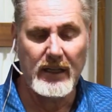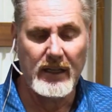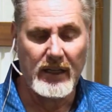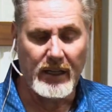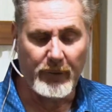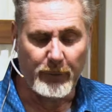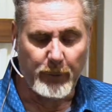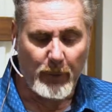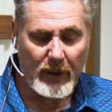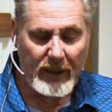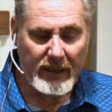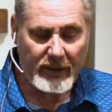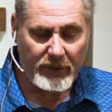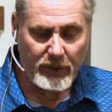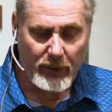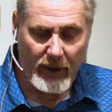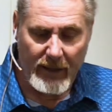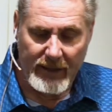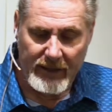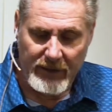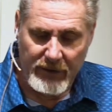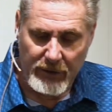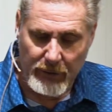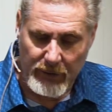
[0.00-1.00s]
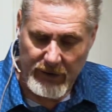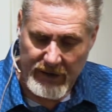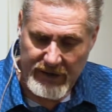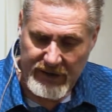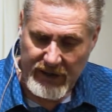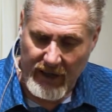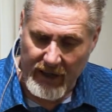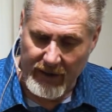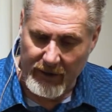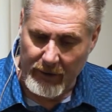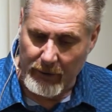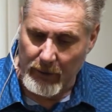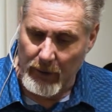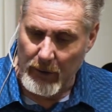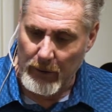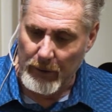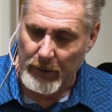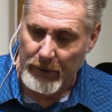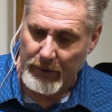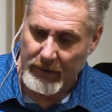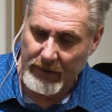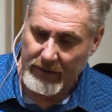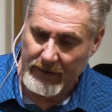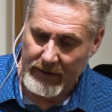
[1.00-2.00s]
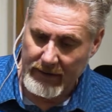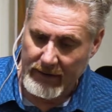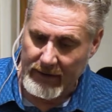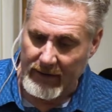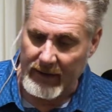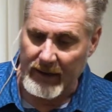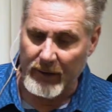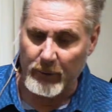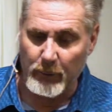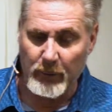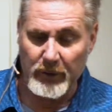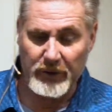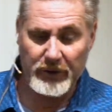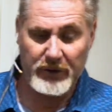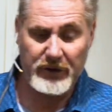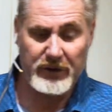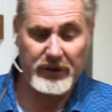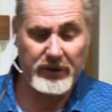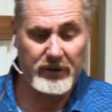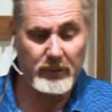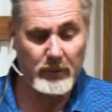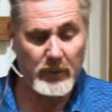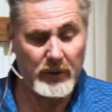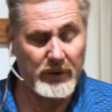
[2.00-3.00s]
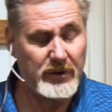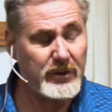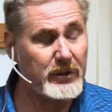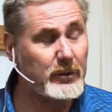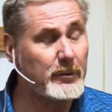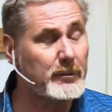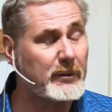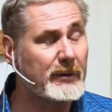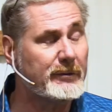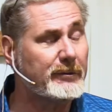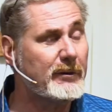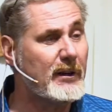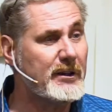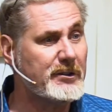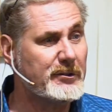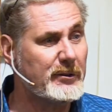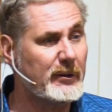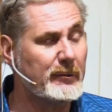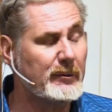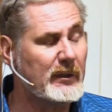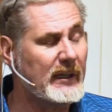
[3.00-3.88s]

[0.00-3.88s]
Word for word: if we try to do this on our own, uh, we'll, we'll soon be frustrated.